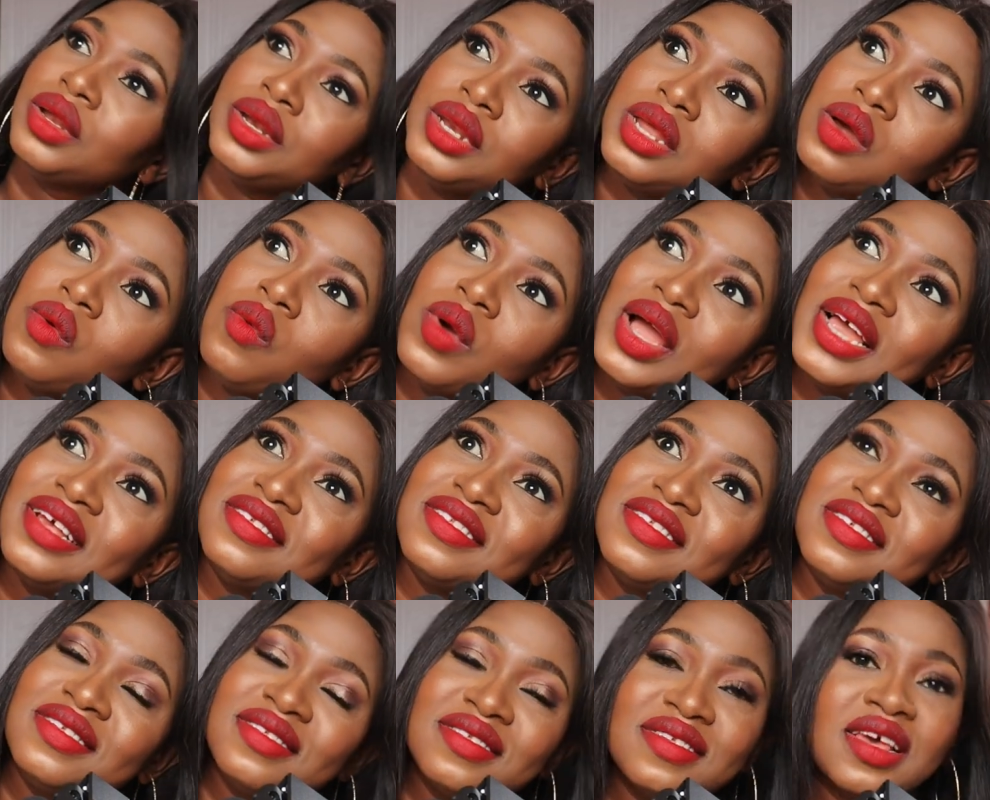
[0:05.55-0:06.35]
the
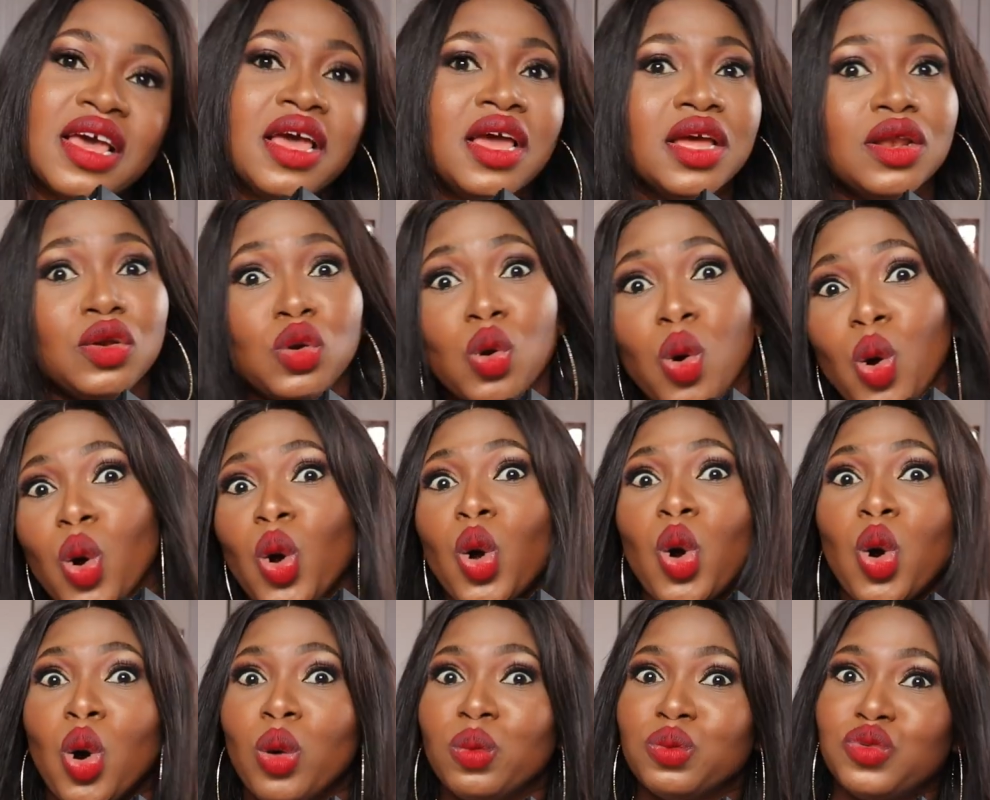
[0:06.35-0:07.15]
West is,
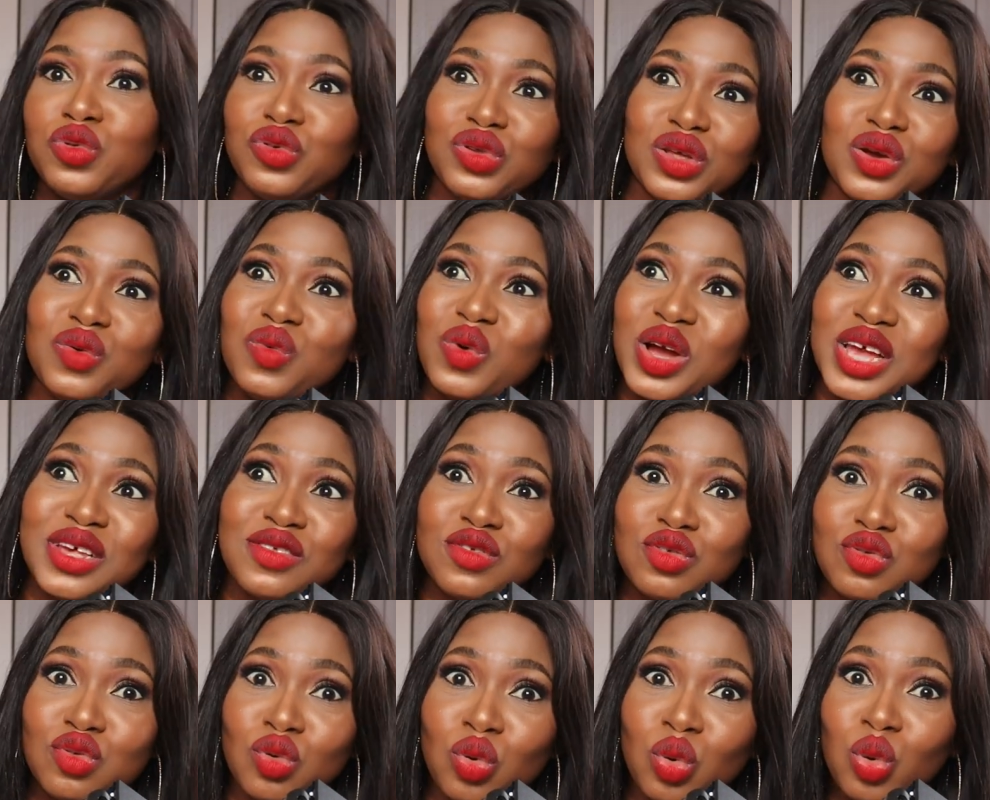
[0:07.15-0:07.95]
don't come to the
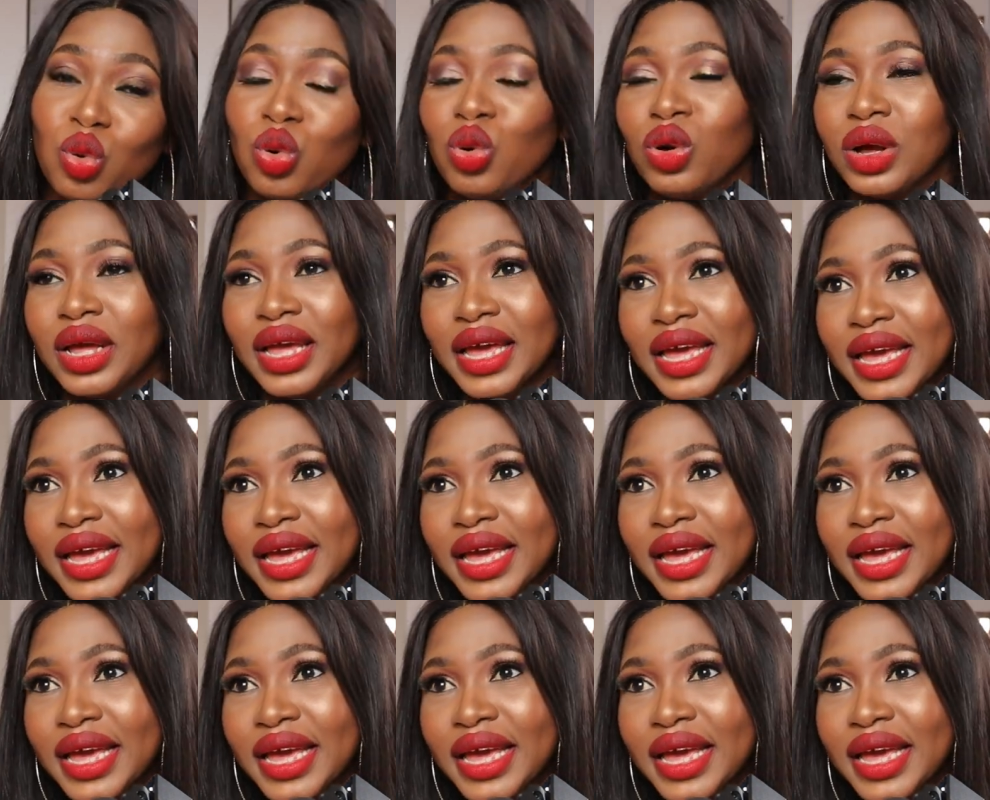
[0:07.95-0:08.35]
West, though.